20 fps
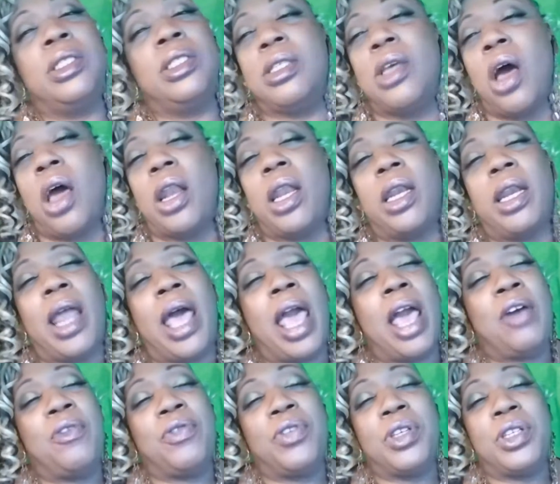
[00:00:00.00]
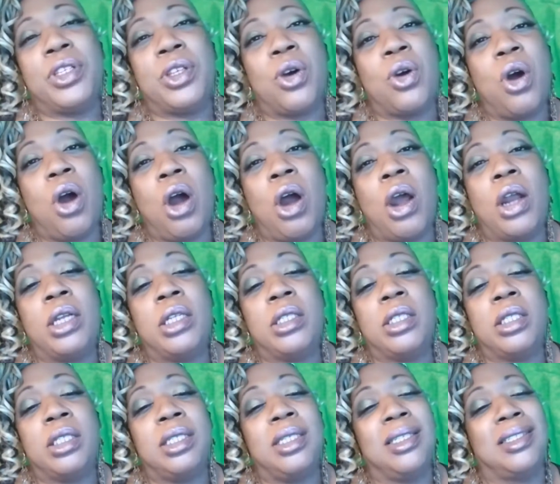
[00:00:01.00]
started laughing so hard, and
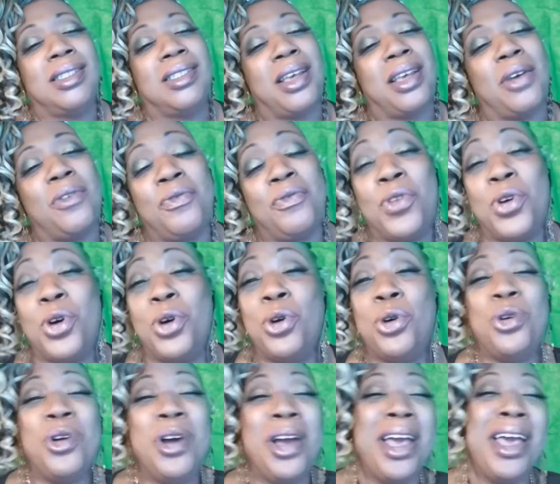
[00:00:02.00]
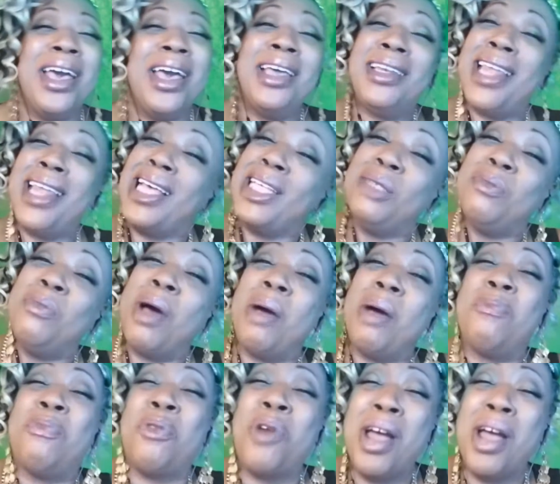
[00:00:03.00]
she said, "Fool, that's my
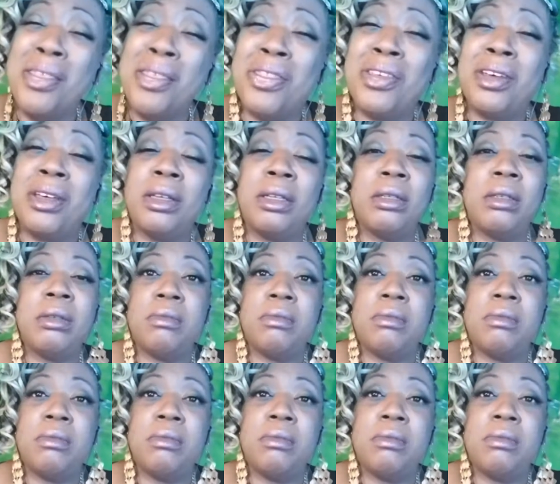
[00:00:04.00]
brother."